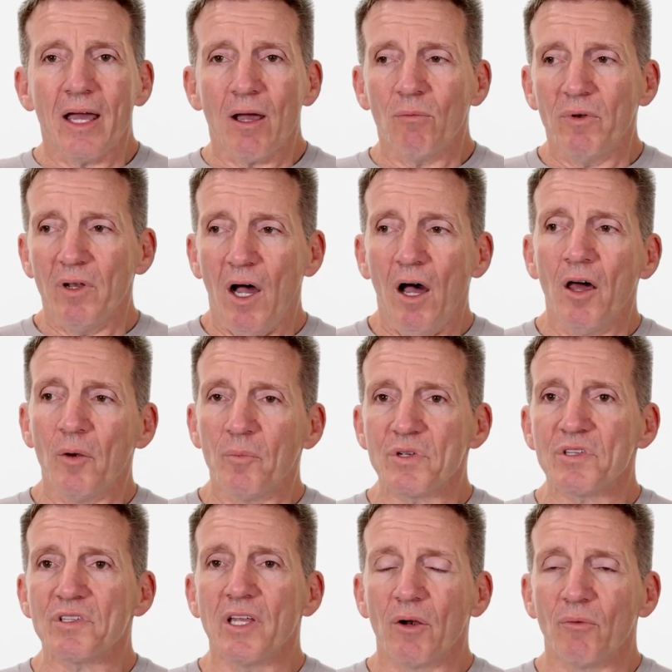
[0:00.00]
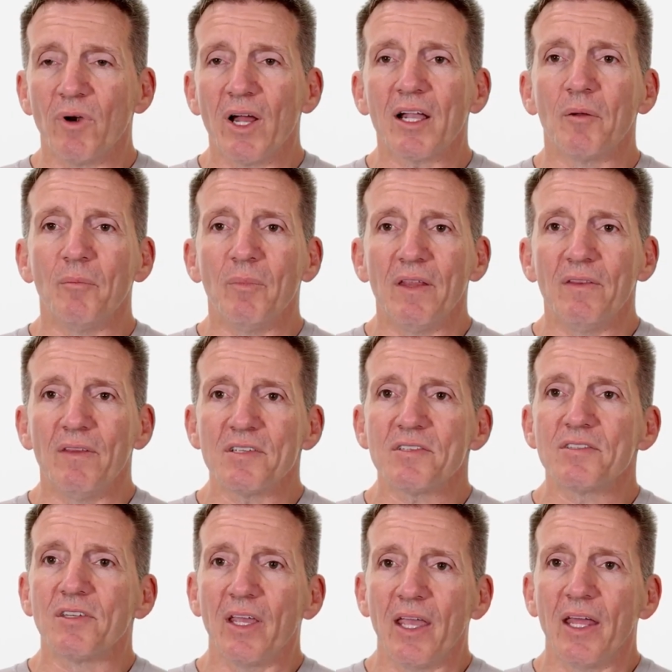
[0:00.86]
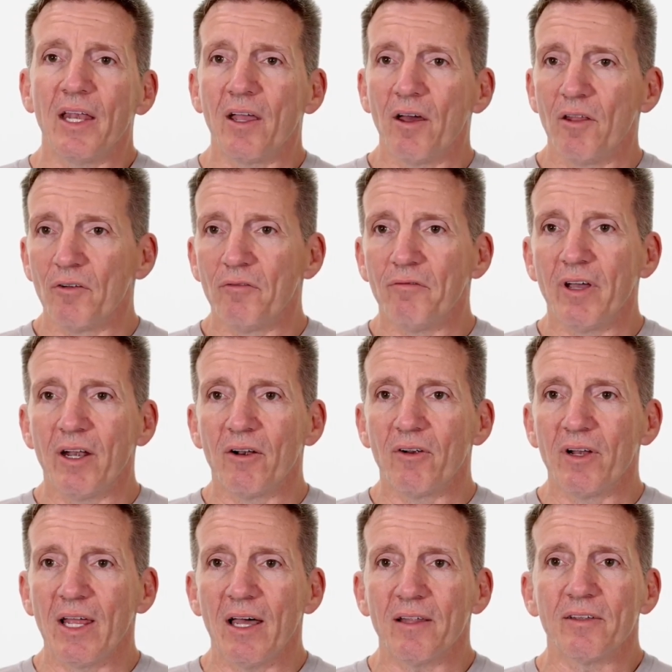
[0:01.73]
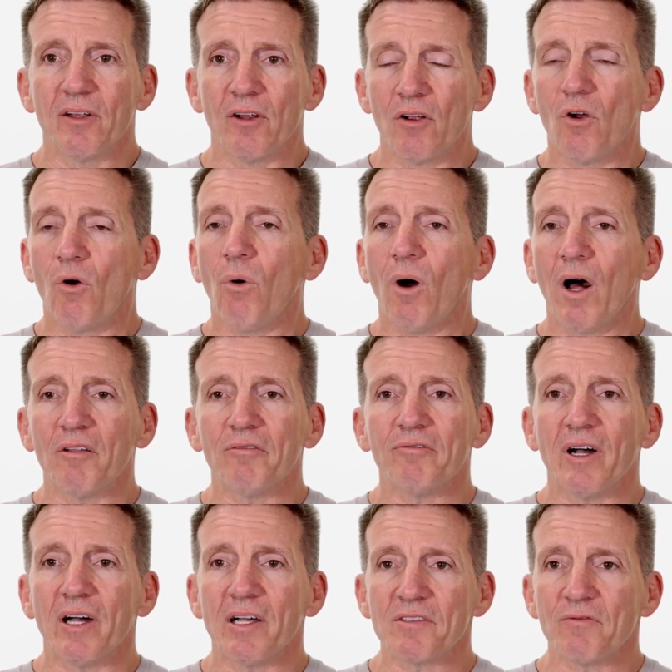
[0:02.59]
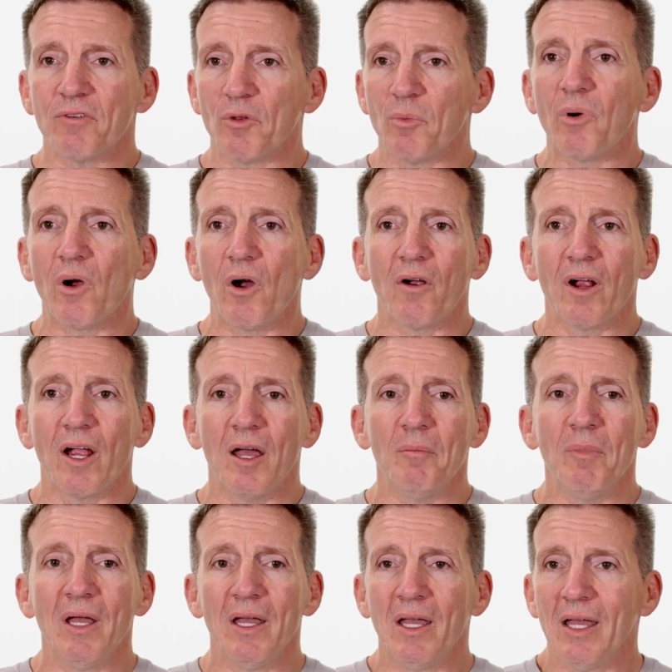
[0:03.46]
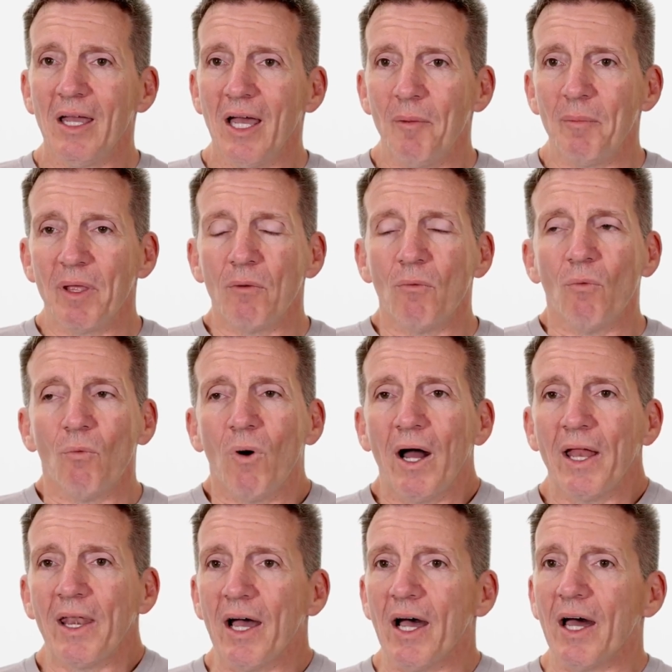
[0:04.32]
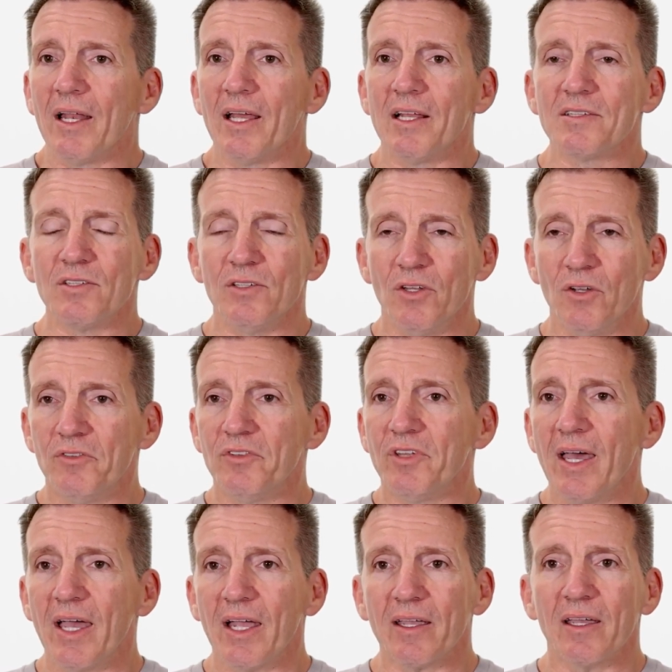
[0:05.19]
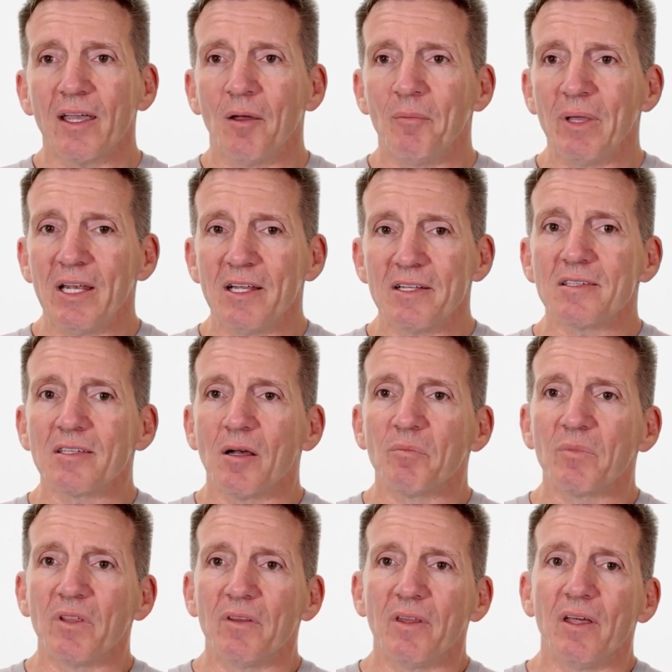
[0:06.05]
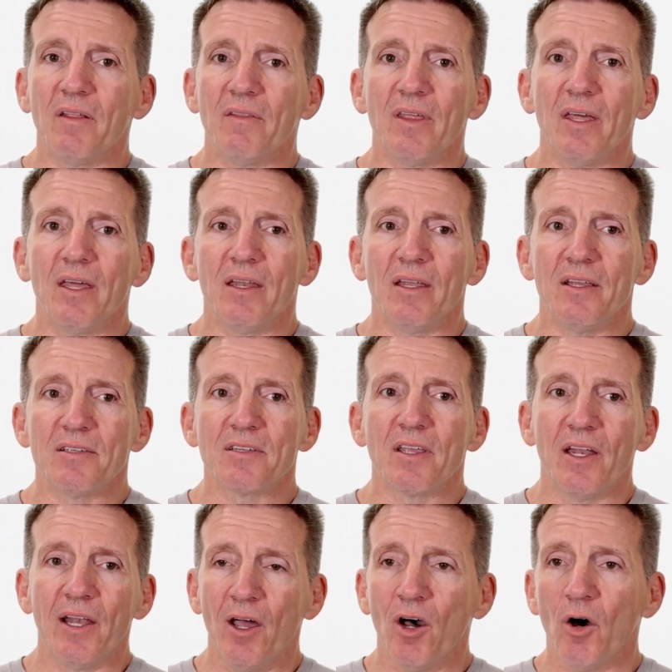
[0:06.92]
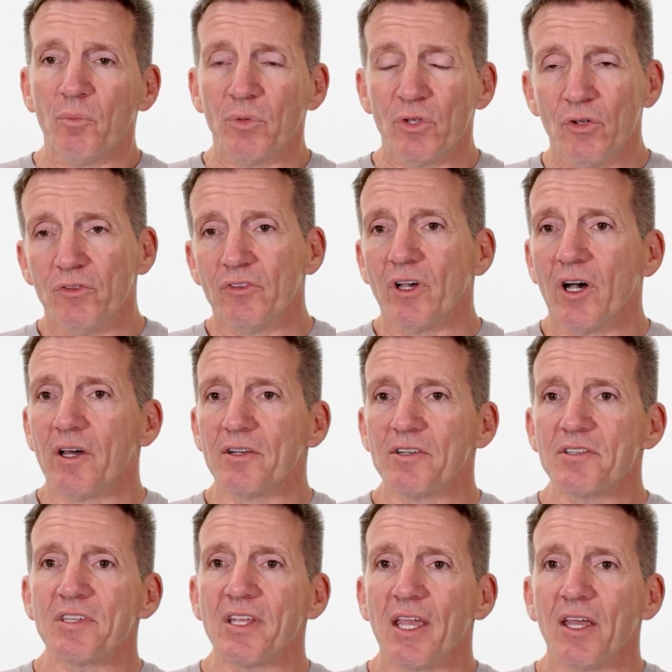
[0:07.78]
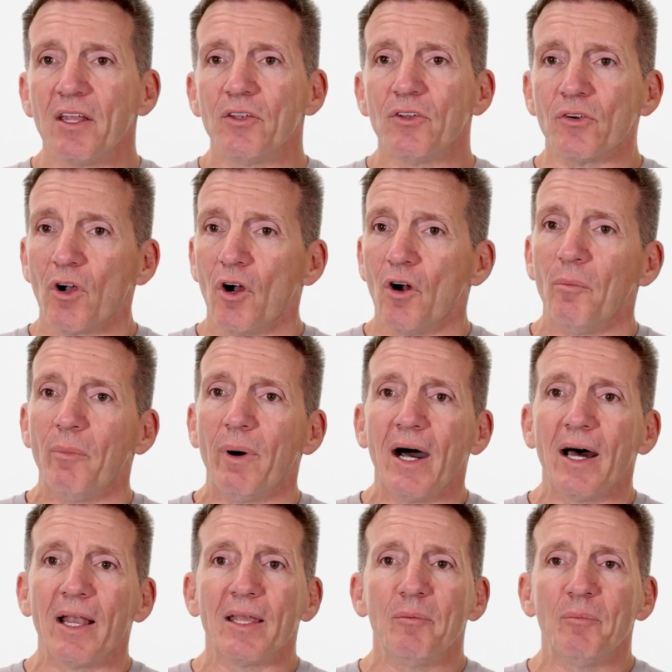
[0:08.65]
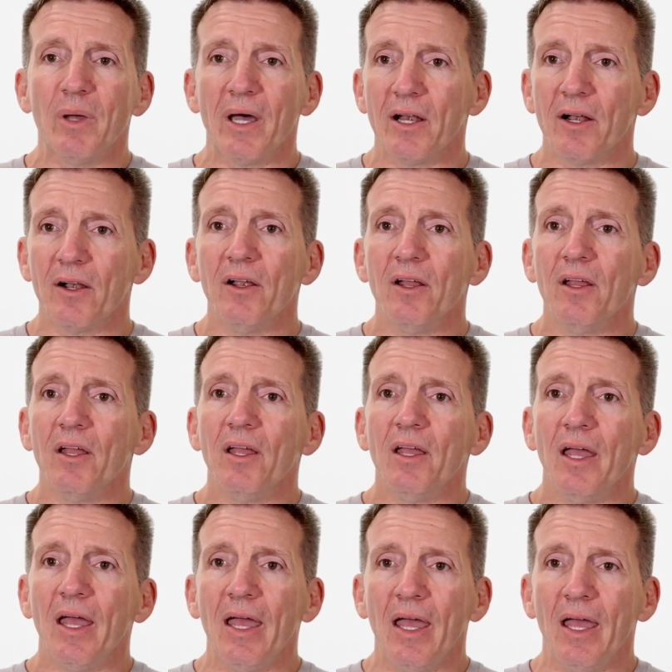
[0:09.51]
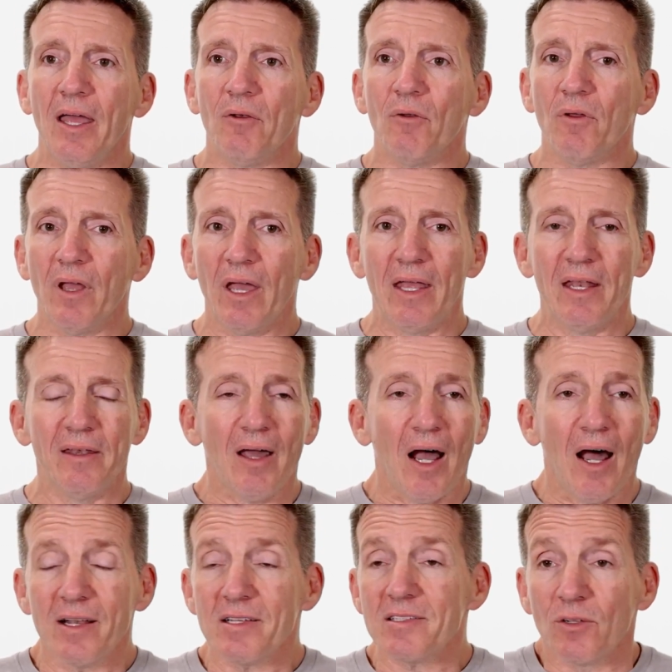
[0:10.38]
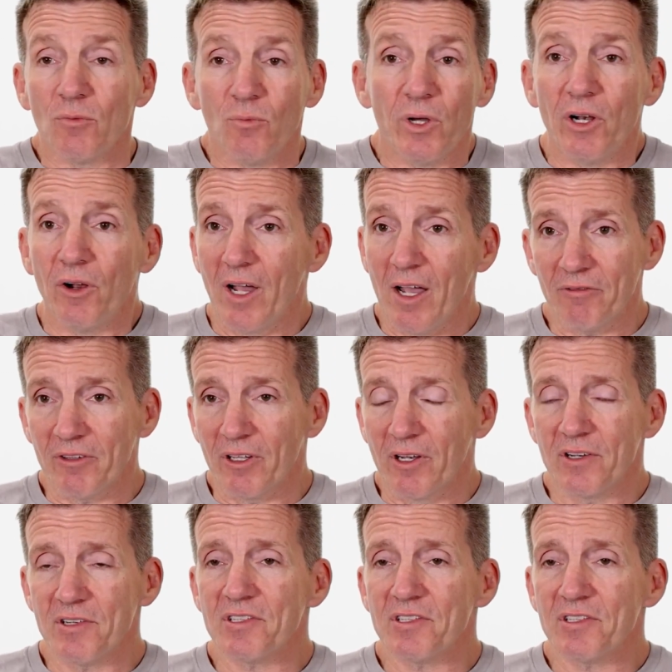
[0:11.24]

yeah, I would 100% recommend this to any other veteran out there who qualifies for the program. I mean, why not? It's new tech. I mean, it's something that, that is gonna help you to understand your own body better. And, and honestly, we don't have to